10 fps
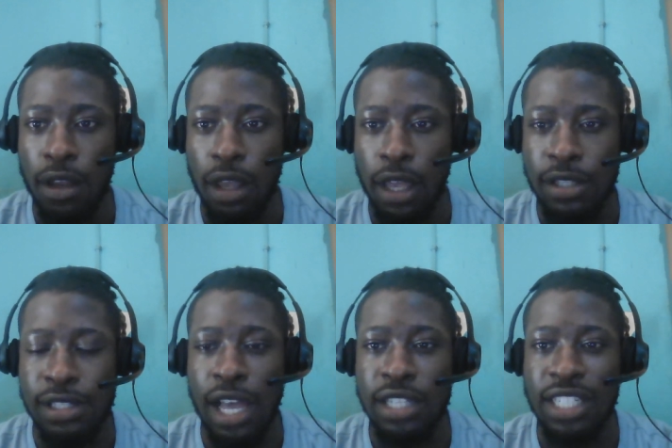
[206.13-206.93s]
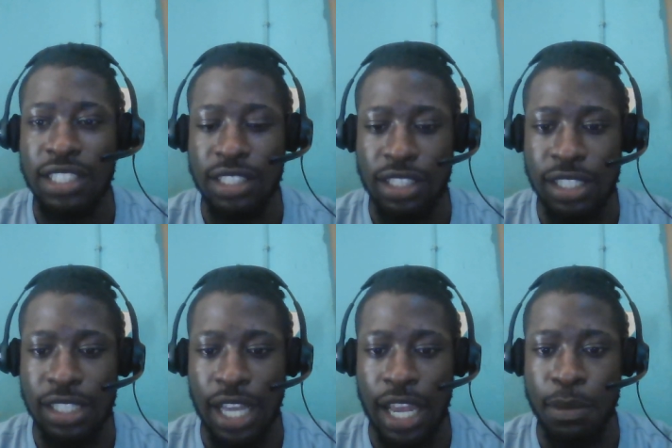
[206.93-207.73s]
it's not that just
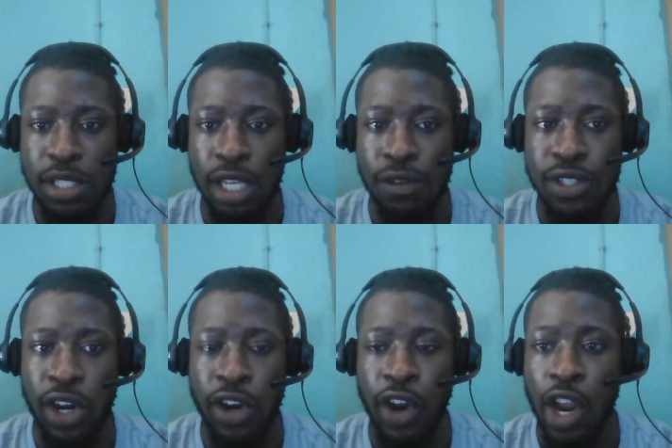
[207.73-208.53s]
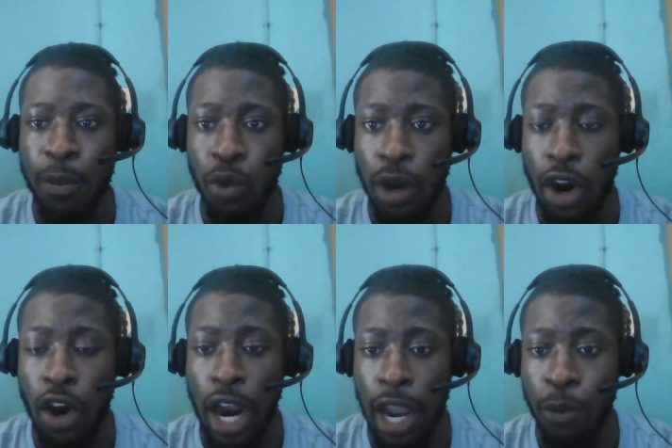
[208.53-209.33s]
I am a self-starter, I'm a,
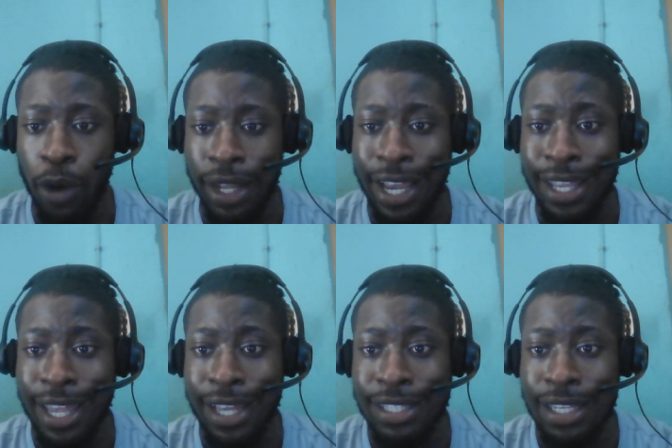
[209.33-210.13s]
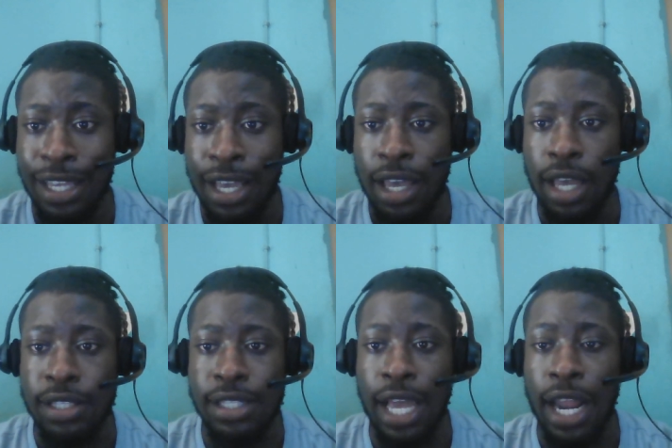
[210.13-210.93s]
or I am well educated.
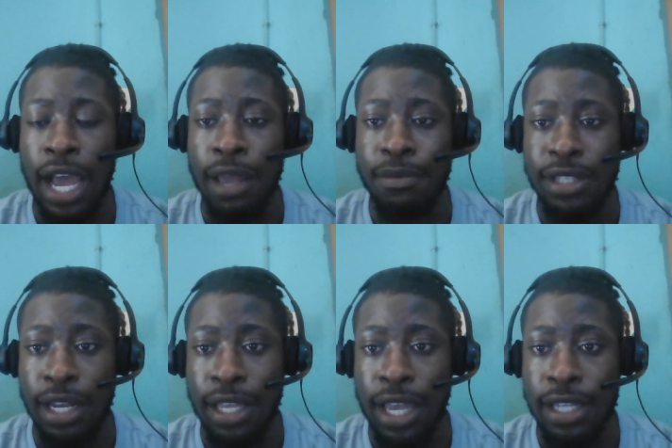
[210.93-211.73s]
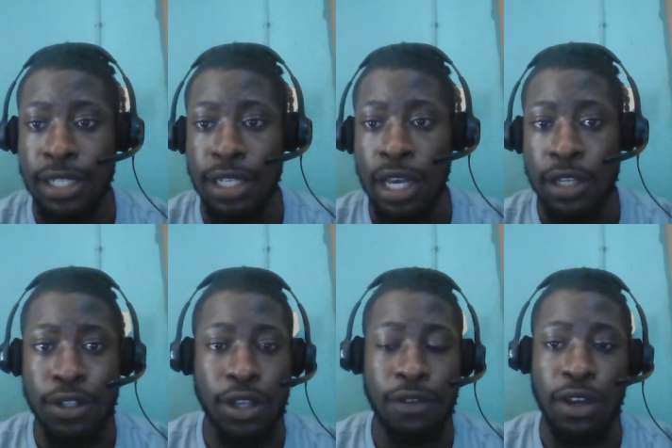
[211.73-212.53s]
It's that I am dedicated
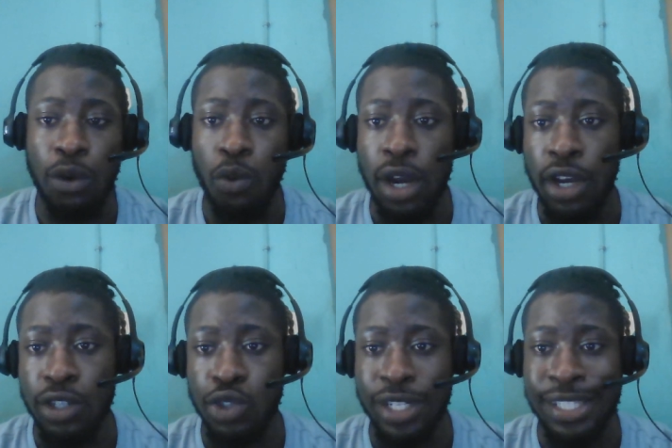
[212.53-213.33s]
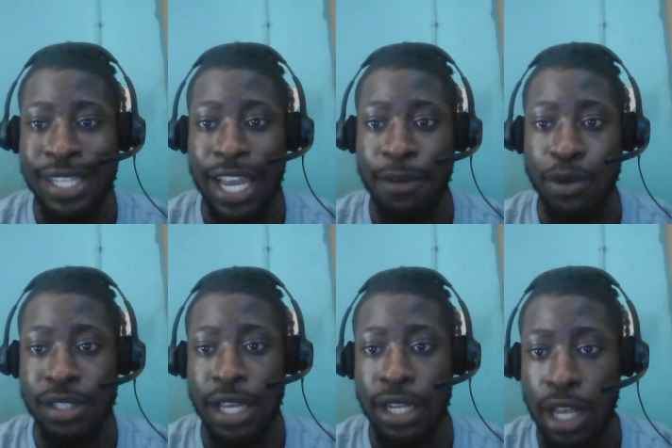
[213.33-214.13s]
to giving
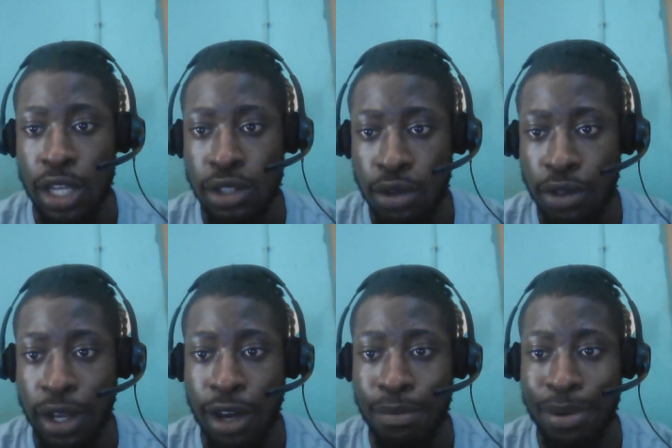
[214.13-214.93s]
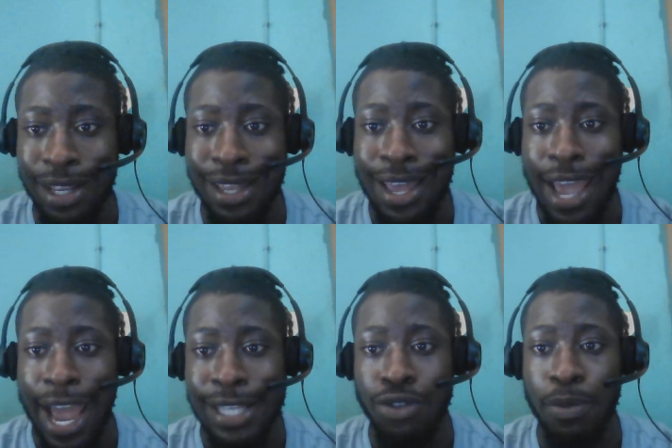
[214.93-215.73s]
110% to the company
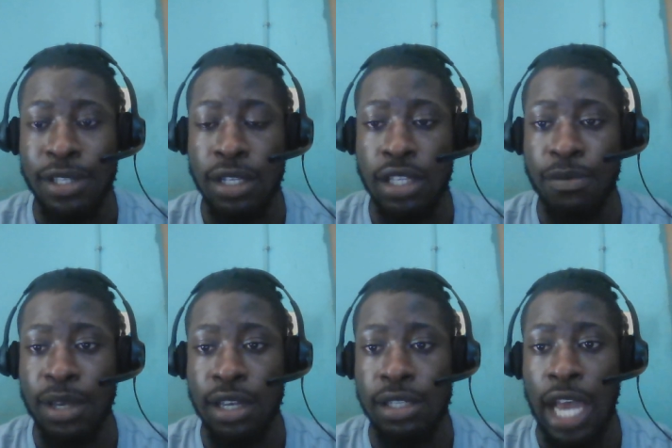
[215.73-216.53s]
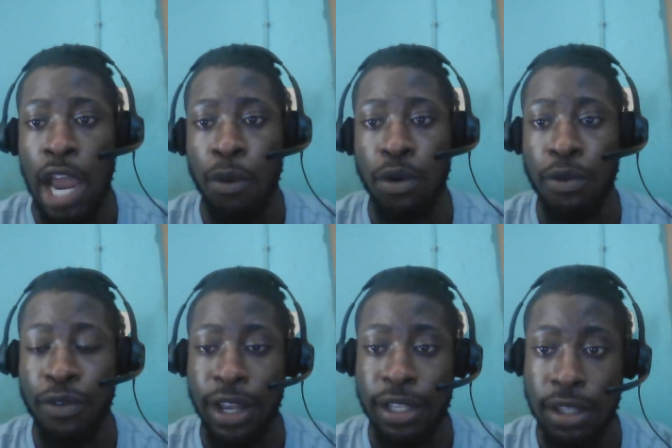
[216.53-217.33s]
as representative because I would
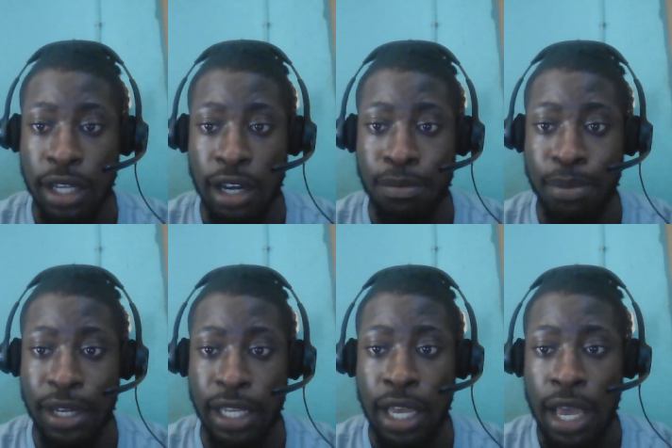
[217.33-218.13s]
reflect the company